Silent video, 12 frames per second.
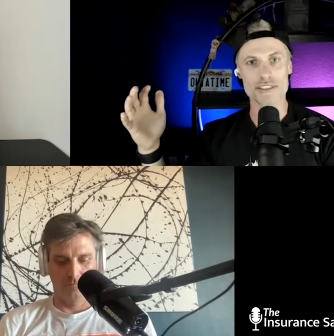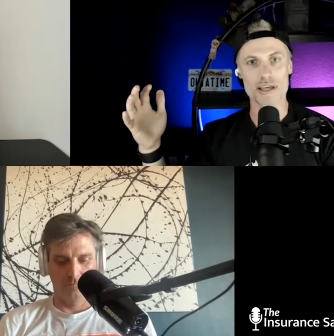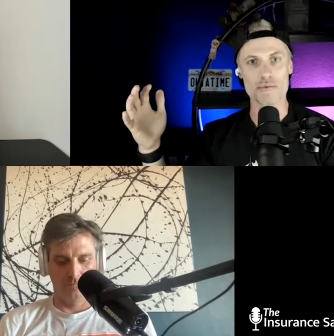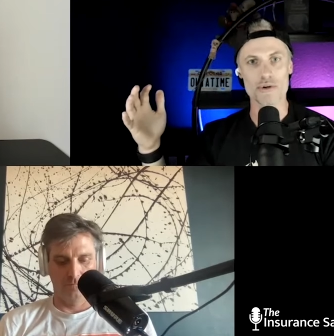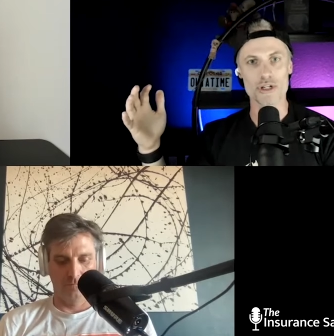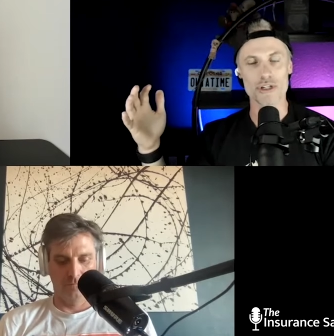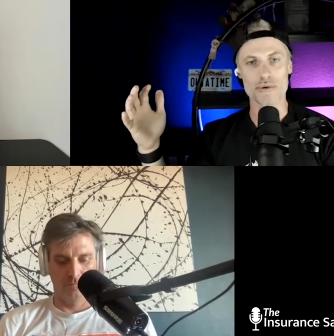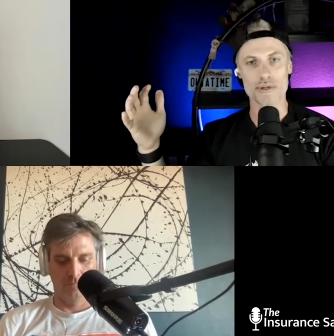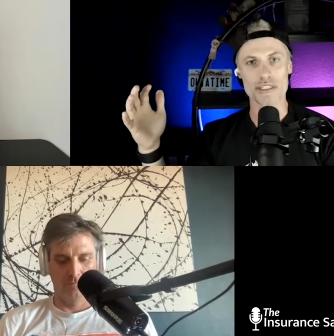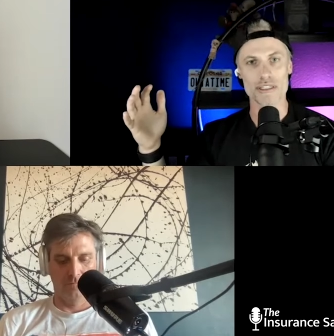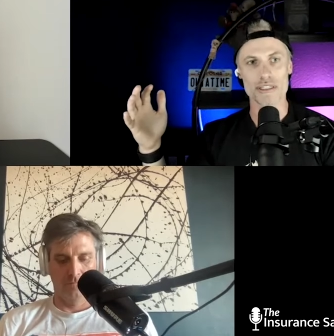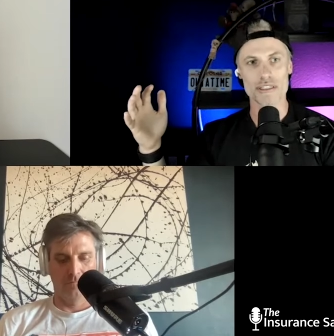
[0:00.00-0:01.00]
Speaker 1: that were
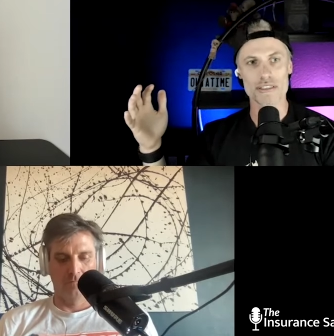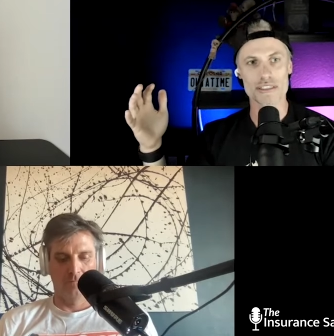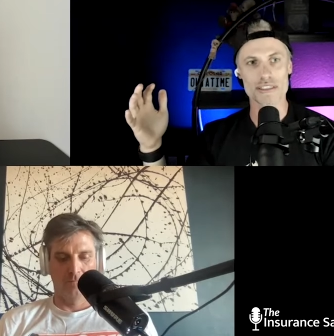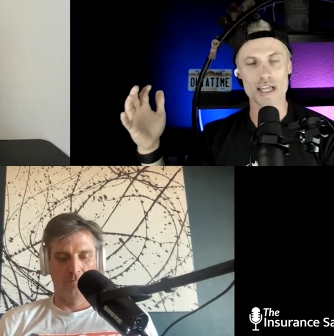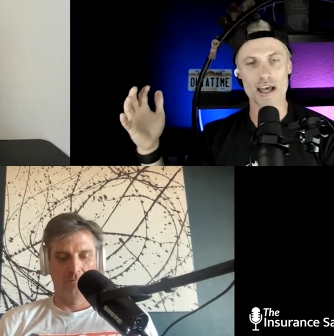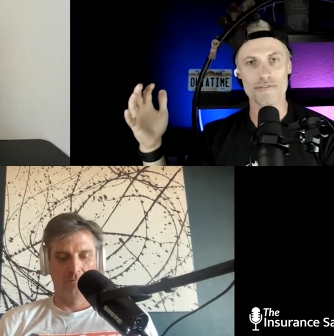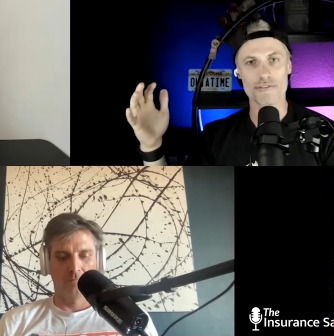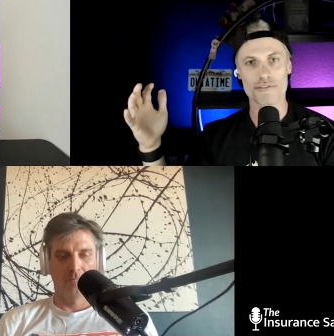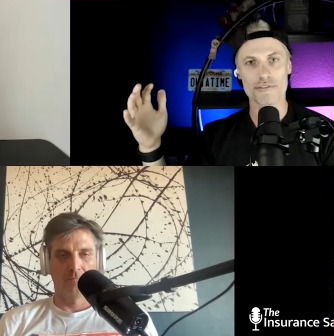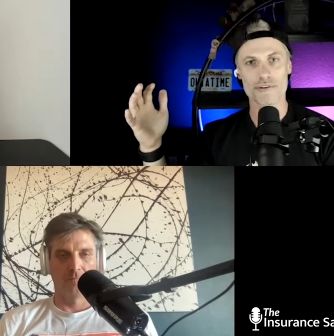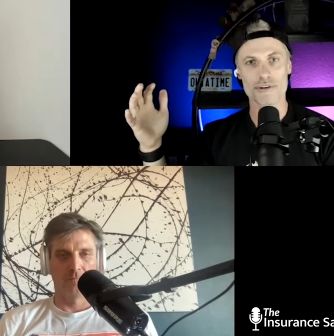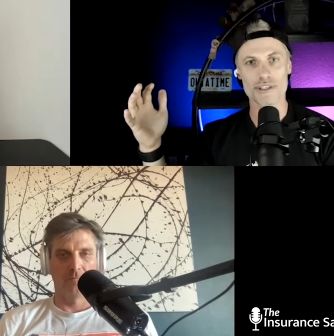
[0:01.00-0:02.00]
doing stuff
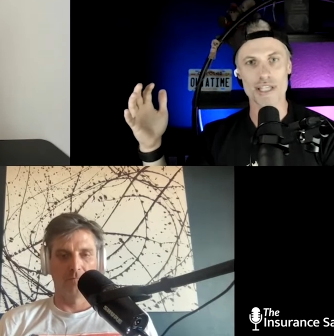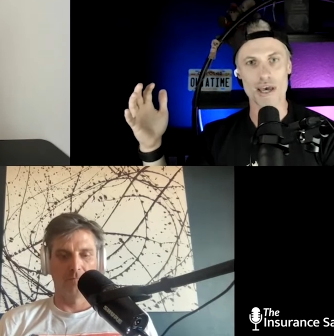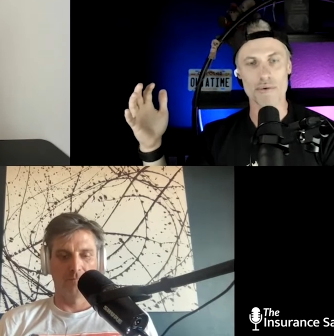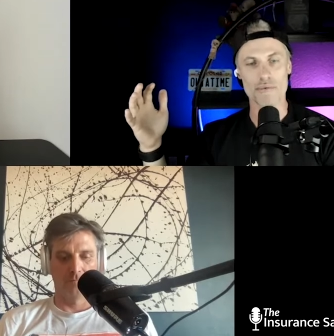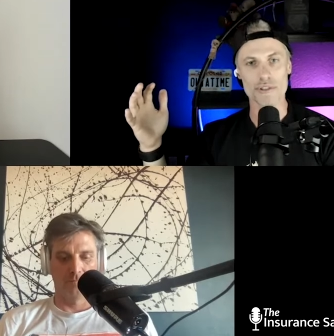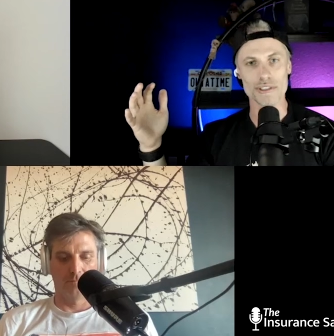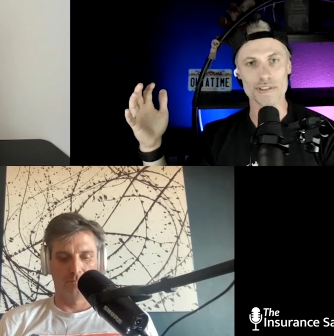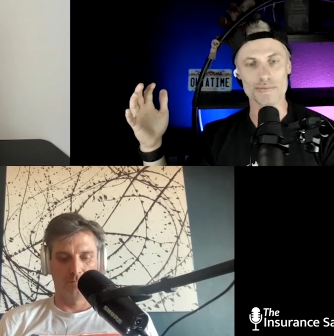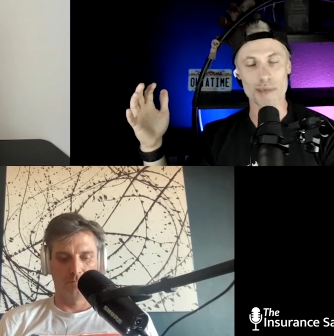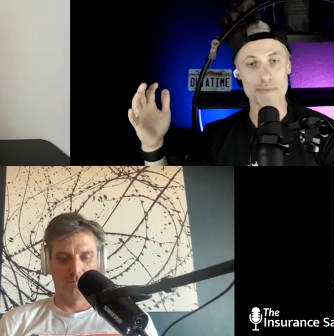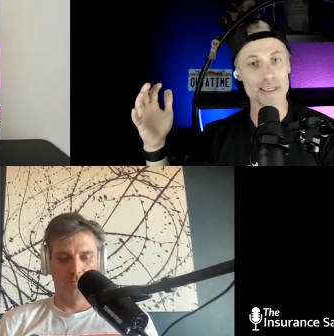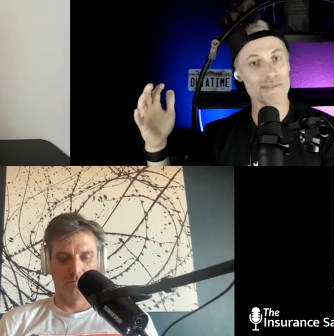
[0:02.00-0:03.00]
that was
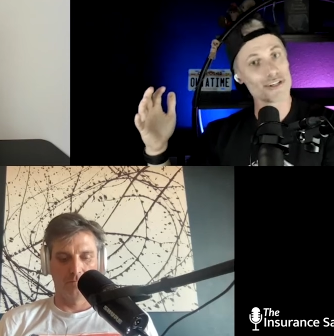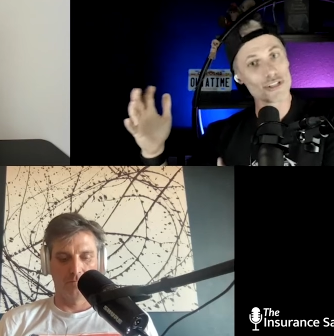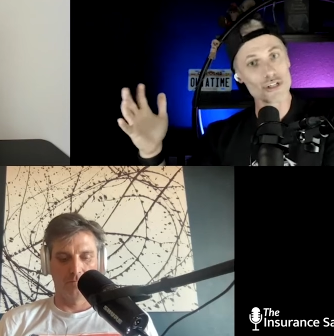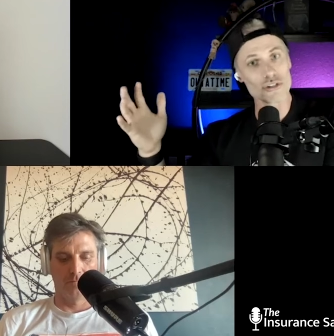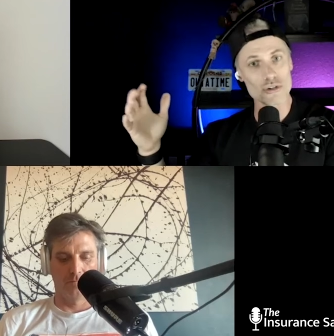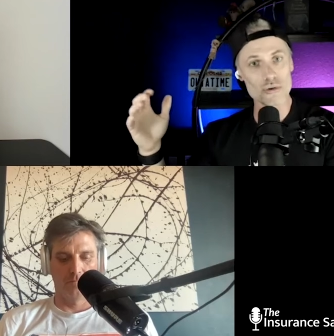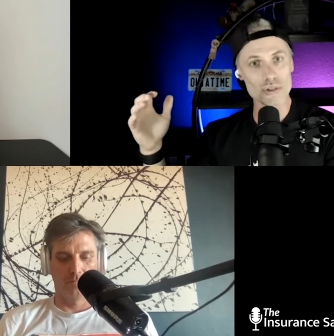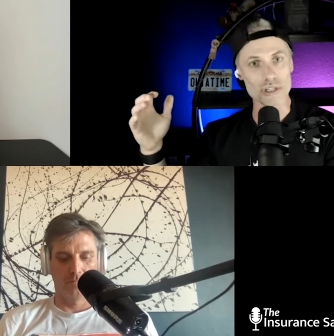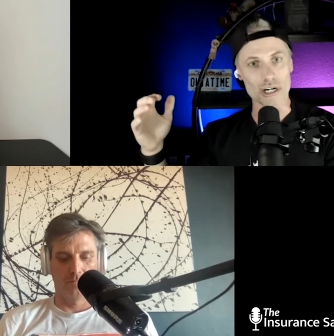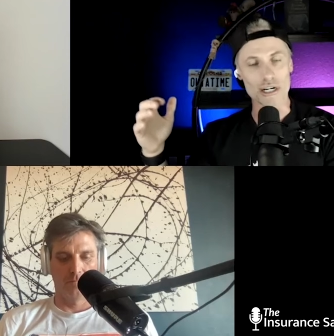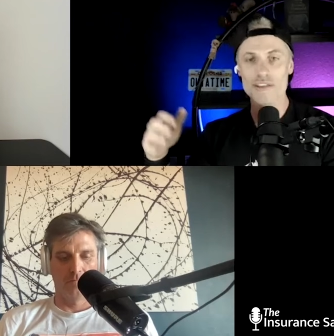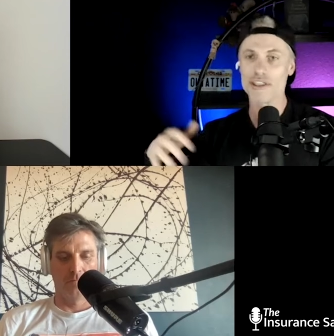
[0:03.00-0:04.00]
maybe even a little
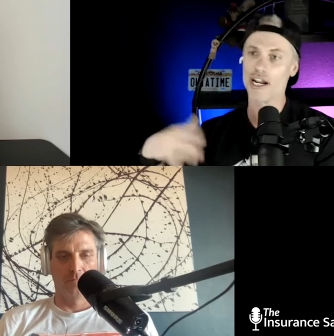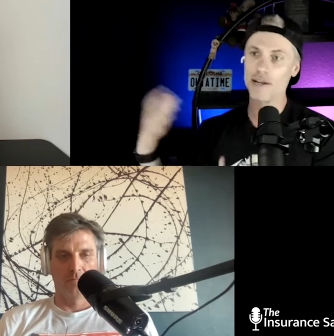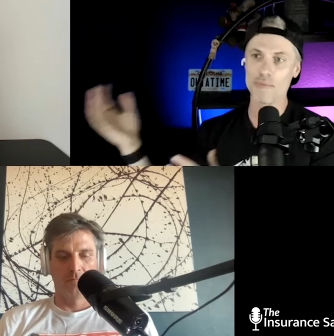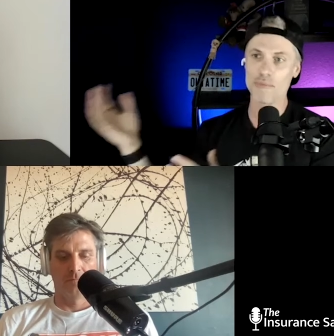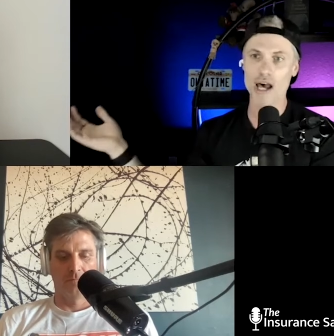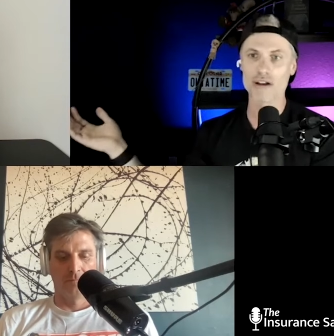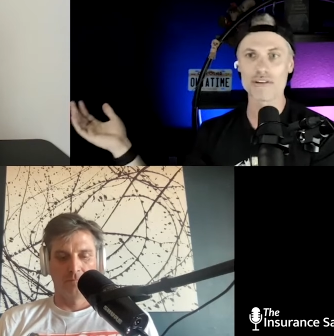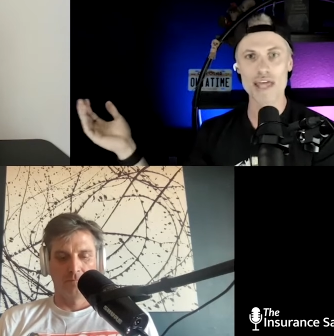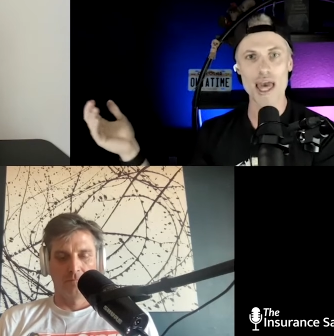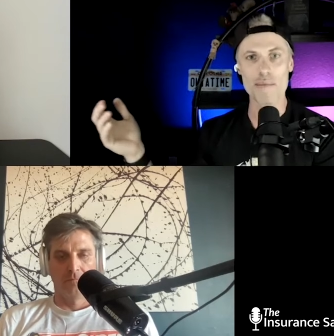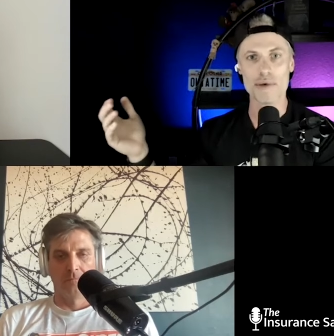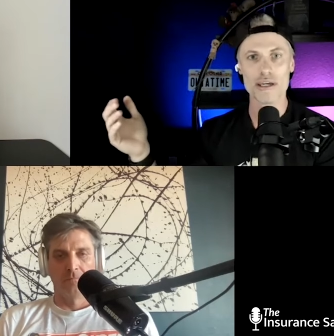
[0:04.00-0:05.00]
cooler, than I'd model
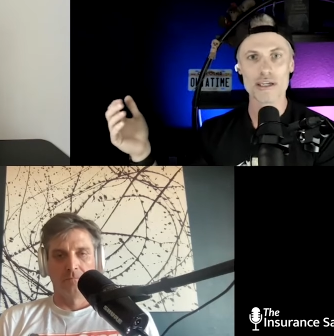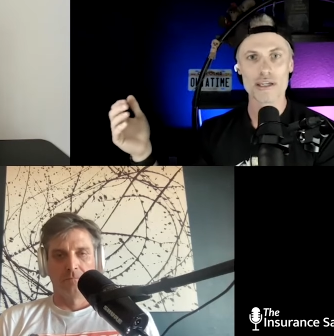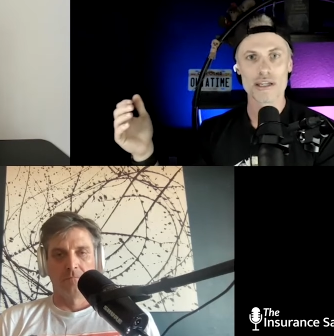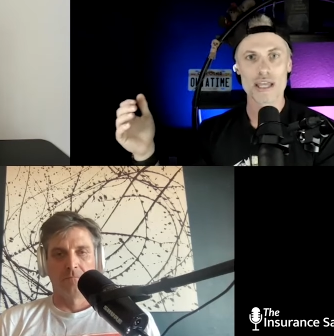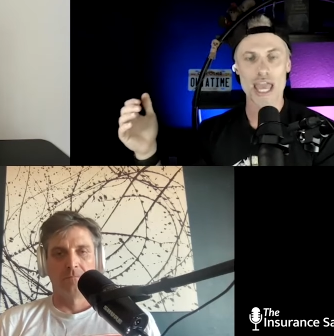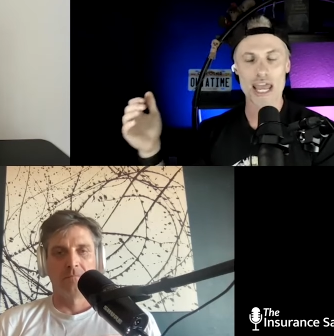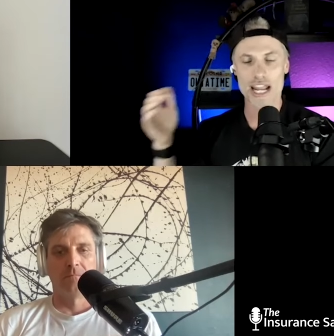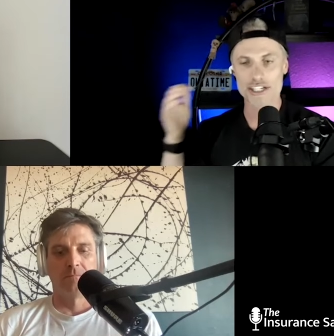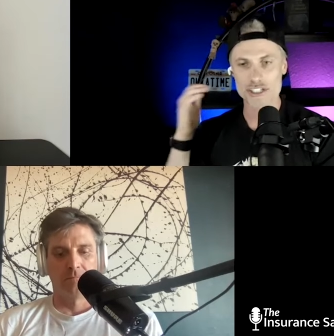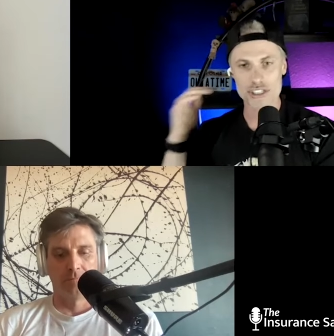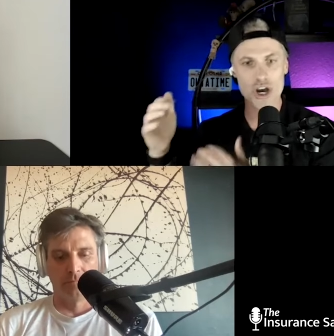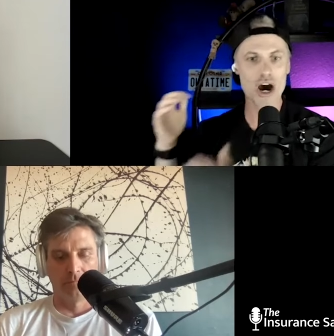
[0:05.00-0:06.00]
them. And I
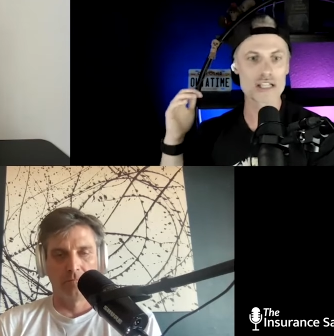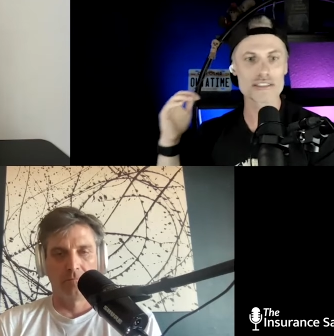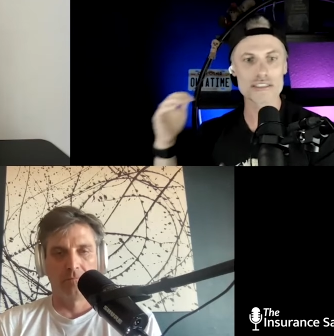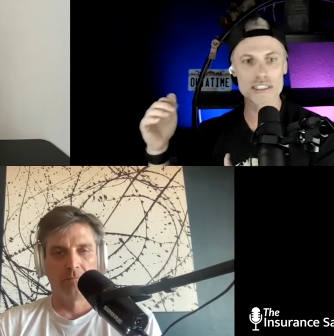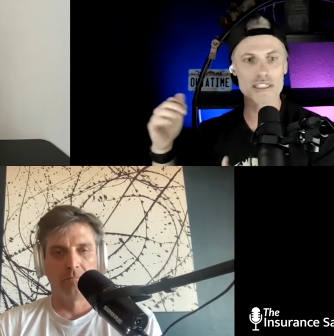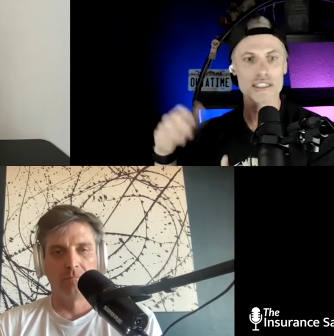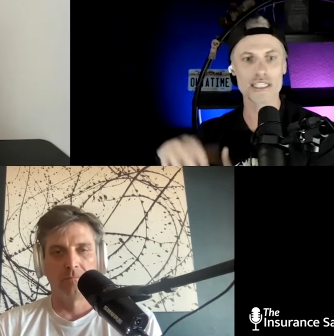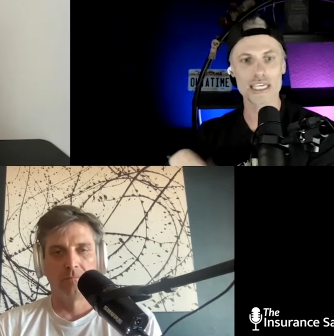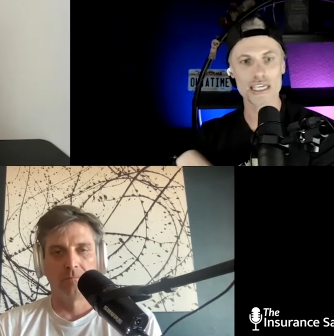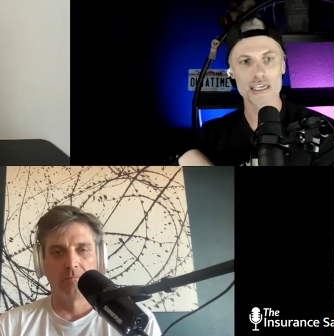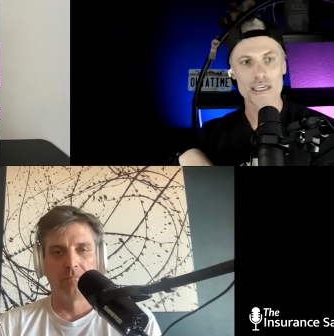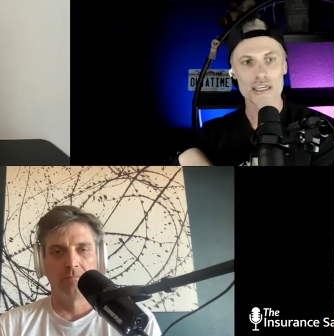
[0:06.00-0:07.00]
just
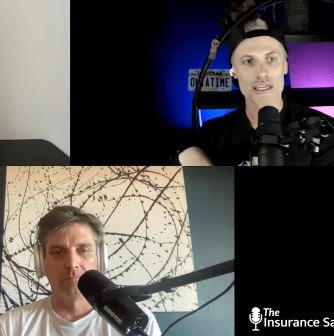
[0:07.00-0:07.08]
constantly